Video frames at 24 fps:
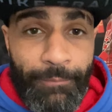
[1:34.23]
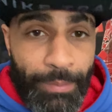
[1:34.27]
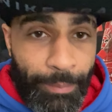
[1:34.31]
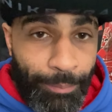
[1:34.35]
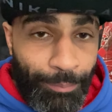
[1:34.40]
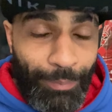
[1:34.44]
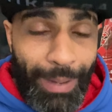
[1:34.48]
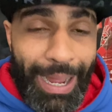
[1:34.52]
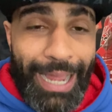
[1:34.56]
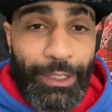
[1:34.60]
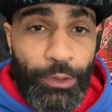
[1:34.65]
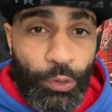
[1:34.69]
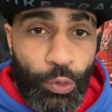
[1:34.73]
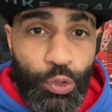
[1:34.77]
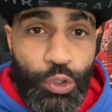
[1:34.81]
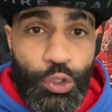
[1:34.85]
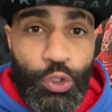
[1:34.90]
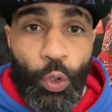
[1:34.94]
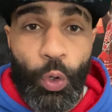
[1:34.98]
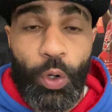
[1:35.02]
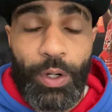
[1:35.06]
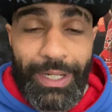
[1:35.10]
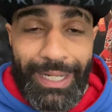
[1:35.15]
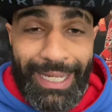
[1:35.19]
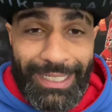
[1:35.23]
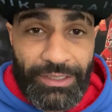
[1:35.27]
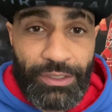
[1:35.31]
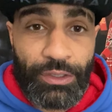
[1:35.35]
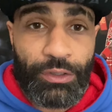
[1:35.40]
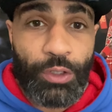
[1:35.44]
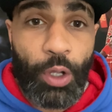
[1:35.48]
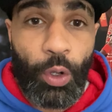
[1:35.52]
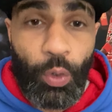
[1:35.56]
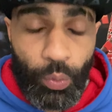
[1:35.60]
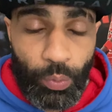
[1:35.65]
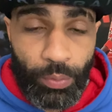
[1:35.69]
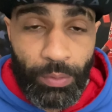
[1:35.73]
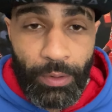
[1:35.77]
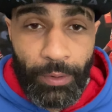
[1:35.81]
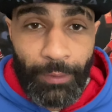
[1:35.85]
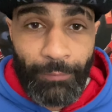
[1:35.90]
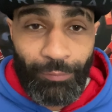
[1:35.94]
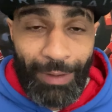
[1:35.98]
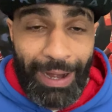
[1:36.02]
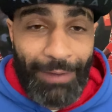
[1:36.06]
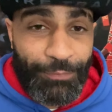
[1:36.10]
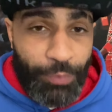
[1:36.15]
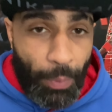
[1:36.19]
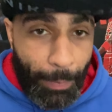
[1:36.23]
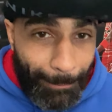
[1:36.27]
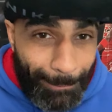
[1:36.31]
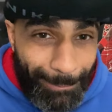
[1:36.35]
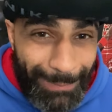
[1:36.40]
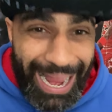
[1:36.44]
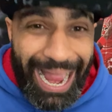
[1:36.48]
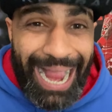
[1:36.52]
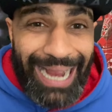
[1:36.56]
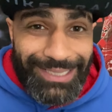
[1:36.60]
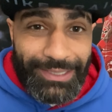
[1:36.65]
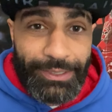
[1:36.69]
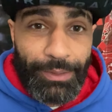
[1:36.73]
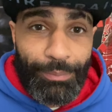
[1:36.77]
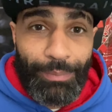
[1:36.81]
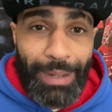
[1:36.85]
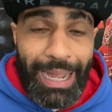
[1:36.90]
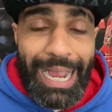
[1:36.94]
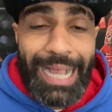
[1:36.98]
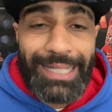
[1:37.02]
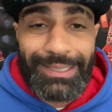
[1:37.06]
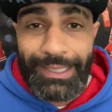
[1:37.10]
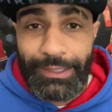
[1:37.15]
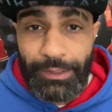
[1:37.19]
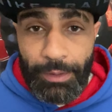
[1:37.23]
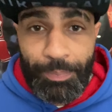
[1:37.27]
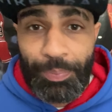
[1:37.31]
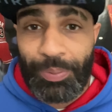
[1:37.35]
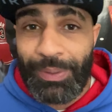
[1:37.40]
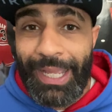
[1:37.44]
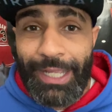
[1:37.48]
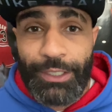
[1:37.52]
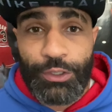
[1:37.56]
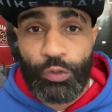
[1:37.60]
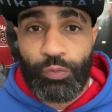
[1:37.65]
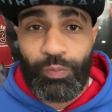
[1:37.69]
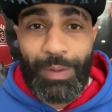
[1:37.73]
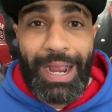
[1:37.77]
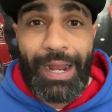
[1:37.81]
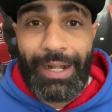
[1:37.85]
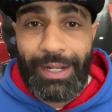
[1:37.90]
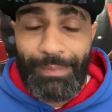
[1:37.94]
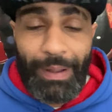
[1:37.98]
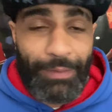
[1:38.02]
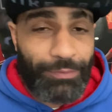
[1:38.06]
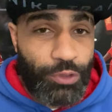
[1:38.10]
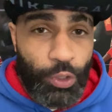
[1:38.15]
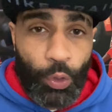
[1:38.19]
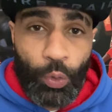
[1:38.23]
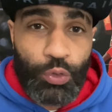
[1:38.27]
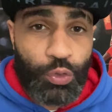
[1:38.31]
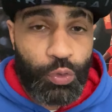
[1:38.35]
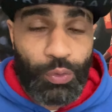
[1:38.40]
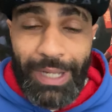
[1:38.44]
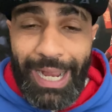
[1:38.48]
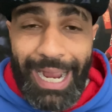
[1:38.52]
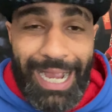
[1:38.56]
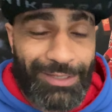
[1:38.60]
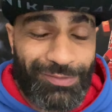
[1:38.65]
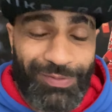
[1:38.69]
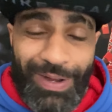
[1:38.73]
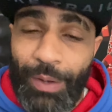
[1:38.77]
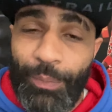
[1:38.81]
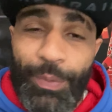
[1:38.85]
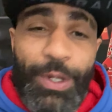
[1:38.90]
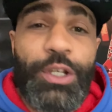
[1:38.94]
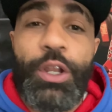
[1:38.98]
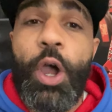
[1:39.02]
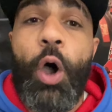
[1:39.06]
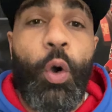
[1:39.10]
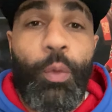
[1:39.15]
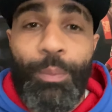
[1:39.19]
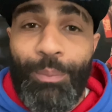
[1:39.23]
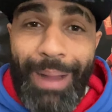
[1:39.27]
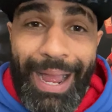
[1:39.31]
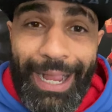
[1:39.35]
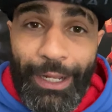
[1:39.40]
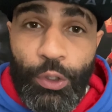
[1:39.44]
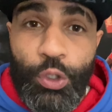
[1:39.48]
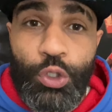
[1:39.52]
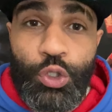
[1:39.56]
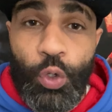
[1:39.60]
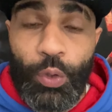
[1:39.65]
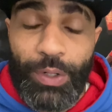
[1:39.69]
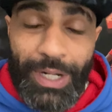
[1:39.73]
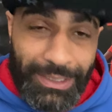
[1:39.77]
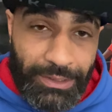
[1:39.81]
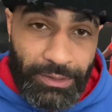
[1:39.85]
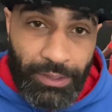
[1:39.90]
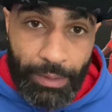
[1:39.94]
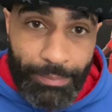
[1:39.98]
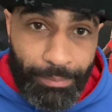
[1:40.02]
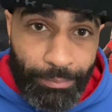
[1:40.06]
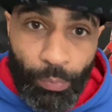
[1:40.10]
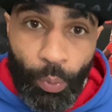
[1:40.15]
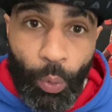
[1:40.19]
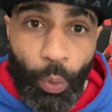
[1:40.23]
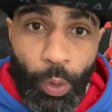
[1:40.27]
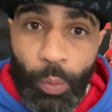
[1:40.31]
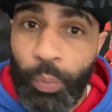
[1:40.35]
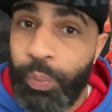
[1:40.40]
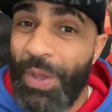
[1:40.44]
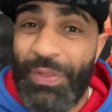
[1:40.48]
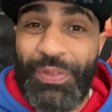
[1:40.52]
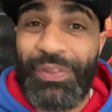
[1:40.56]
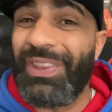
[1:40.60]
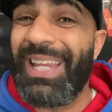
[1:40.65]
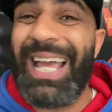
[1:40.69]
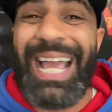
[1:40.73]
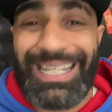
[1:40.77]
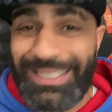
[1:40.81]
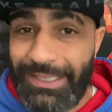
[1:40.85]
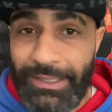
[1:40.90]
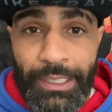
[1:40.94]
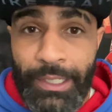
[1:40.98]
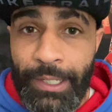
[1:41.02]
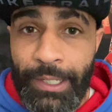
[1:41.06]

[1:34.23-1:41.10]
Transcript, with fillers: Michael Jordan is known, right, for maximizing the players around him. I've told you guys, right, we know Michael Jordan has done more with less